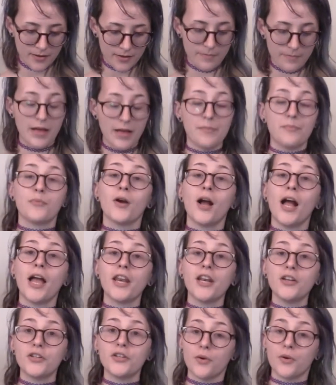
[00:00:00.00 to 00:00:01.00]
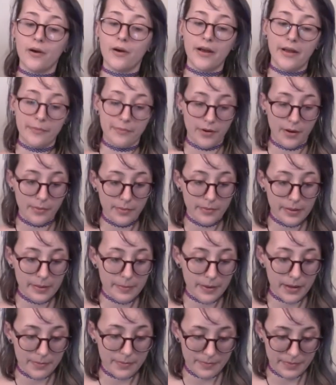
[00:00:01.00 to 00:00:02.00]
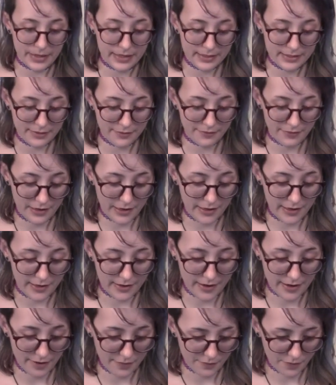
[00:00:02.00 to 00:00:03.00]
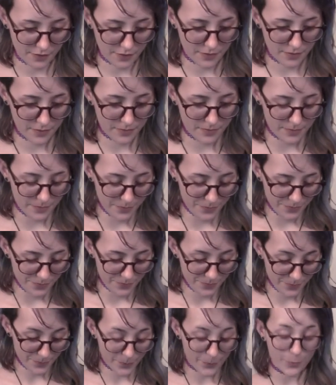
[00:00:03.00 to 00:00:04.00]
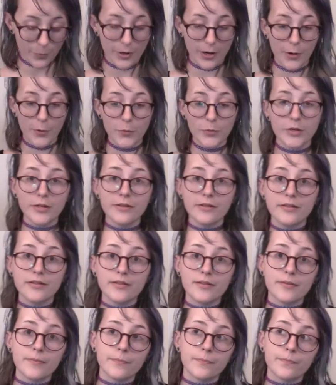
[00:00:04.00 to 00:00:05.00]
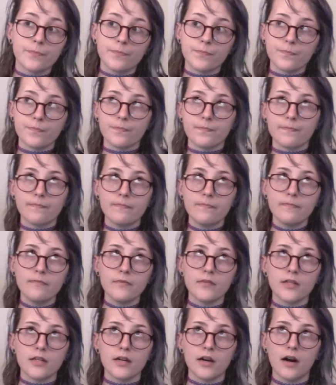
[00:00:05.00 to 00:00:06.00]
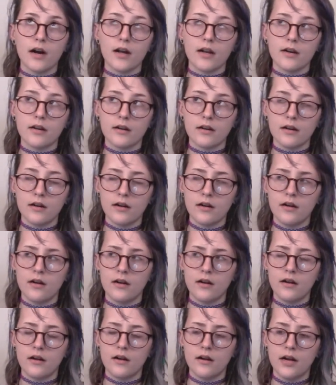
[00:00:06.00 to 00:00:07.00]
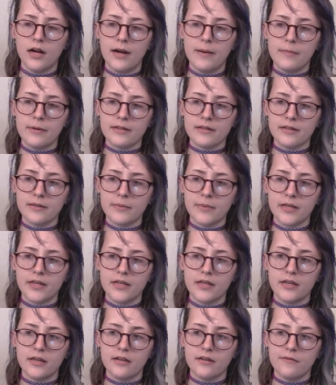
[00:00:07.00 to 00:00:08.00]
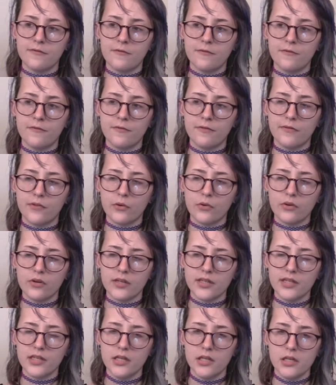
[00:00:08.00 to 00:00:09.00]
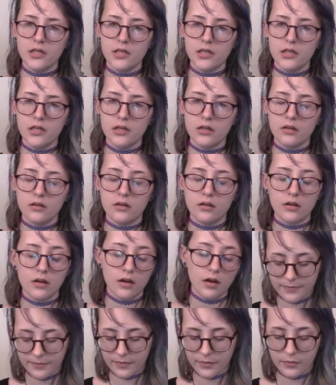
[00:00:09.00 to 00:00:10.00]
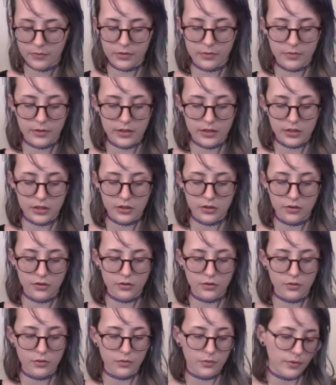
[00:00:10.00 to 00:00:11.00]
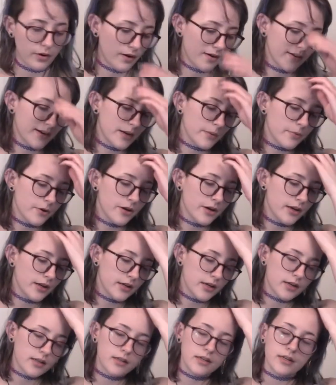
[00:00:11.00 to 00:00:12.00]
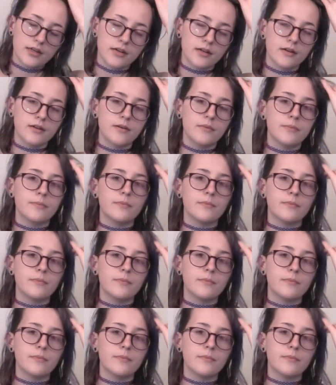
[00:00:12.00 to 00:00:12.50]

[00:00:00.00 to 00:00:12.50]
my pride and joy, probably my best find ever, when I was, God, I must have been 14? We went to, our neighborhood had like a